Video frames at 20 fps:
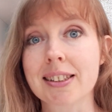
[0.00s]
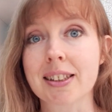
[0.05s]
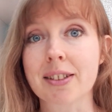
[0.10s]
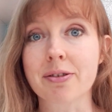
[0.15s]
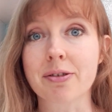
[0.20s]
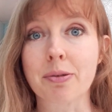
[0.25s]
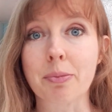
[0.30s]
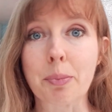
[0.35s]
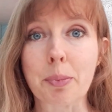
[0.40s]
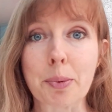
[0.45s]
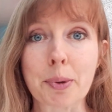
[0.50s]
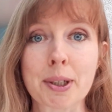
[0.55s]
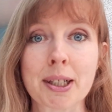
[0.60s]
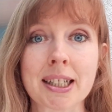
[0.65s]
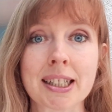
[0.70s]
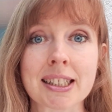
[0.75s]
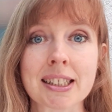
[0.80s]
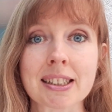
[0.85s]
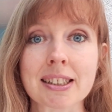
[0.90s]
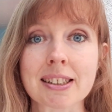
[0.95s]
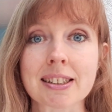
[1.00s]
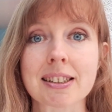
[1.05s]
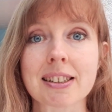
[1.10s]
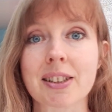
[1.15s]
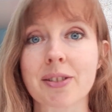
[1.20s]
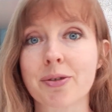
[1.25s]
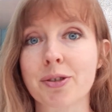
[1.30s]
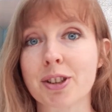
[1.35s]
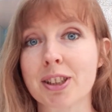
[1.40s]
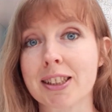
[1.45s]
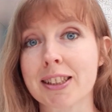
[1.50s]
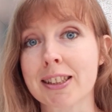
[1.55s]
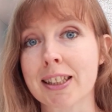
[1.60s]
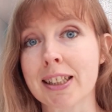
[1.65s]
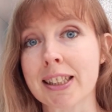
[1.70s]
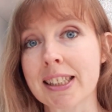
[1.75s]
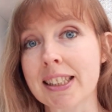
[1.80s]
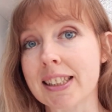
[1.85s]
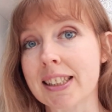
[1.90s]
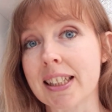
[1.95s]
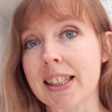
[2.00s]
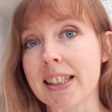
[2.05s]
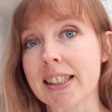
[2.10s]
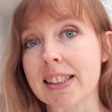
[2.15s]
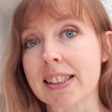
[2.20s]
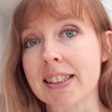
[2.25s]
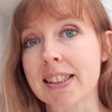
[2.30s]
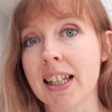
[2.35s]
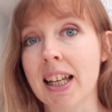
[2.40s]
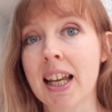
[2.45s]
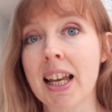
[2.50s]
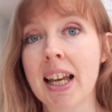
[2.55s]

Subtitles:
different brands, different sizes,